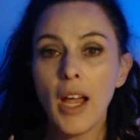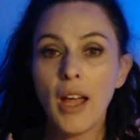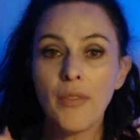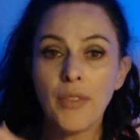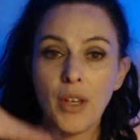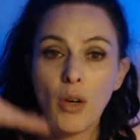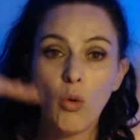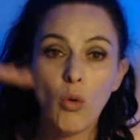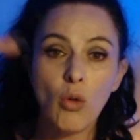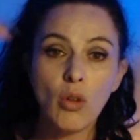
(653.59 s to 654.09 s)
and
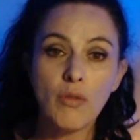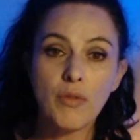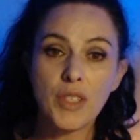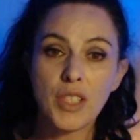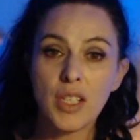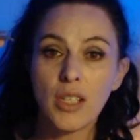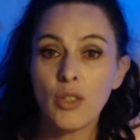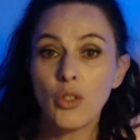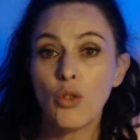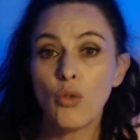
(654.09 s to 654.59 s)
then all of a
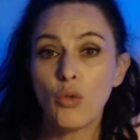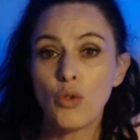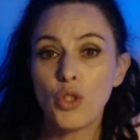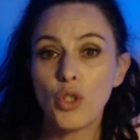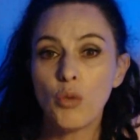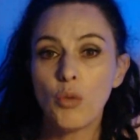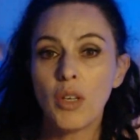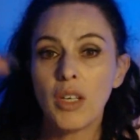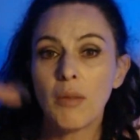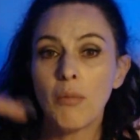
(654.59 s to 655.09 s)
sudden you're
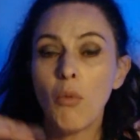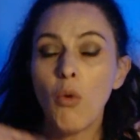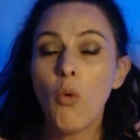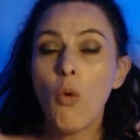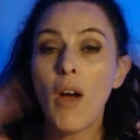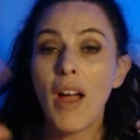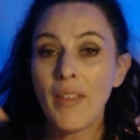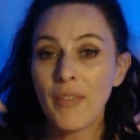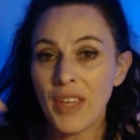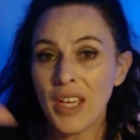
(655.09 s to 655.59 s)
doing
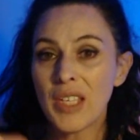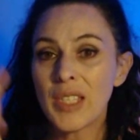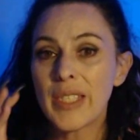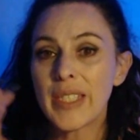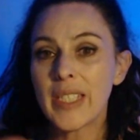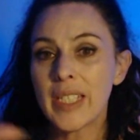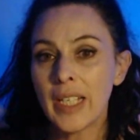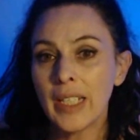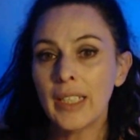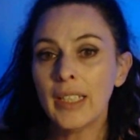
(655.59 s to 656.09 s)
more and they're
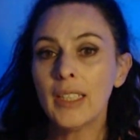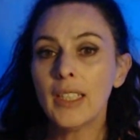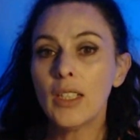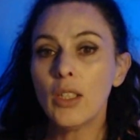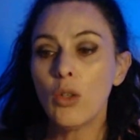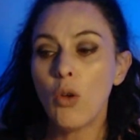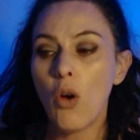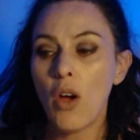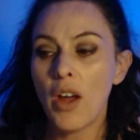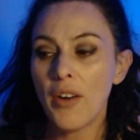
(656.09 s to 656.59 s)
seeing the
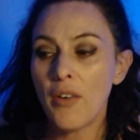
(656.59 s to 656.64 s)
light